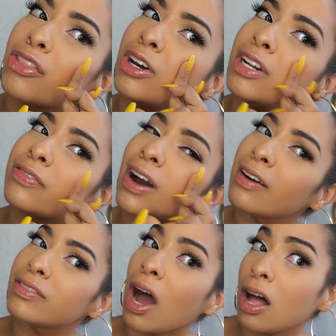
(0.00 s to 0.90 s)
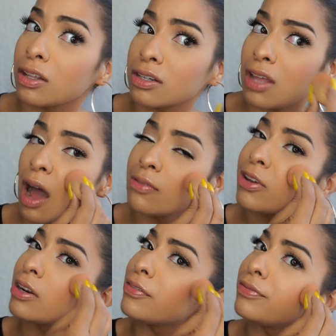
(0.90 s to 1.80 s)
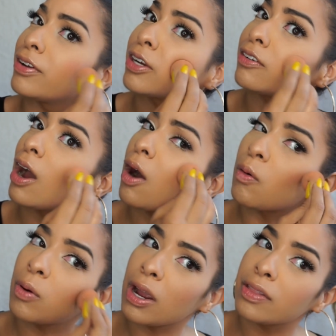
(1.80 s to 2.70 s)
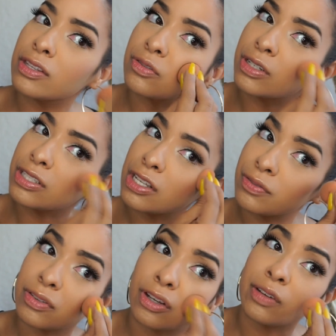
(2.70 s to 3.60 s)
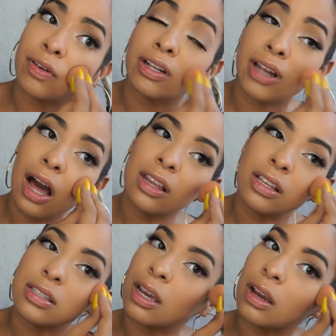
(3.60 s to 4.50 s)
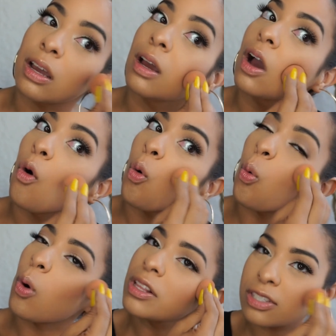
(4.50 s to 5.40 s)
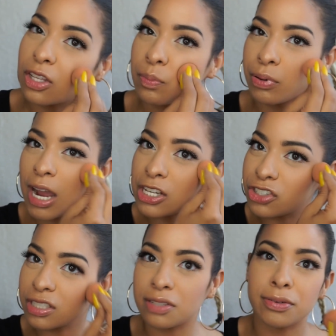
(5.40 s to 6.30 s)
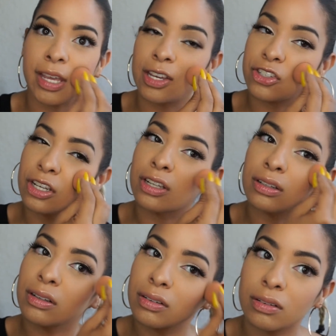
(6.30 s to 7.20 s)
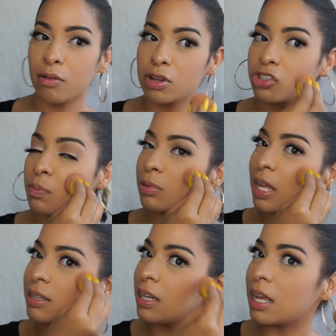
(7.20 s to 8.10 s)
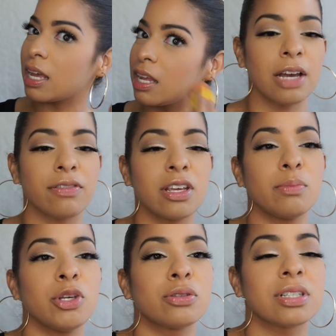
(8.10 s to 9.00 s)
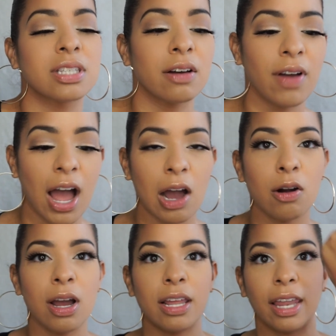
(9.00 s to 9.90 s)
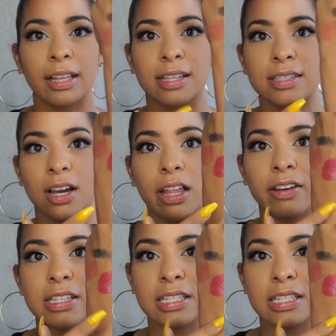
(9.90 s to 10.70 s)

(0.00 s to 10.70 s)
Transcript: $35. I'm trying to figure out where this retails for $35. Like, what's the price justification? I mean, once you blend it in, it definitely mutes itself out, and like this color is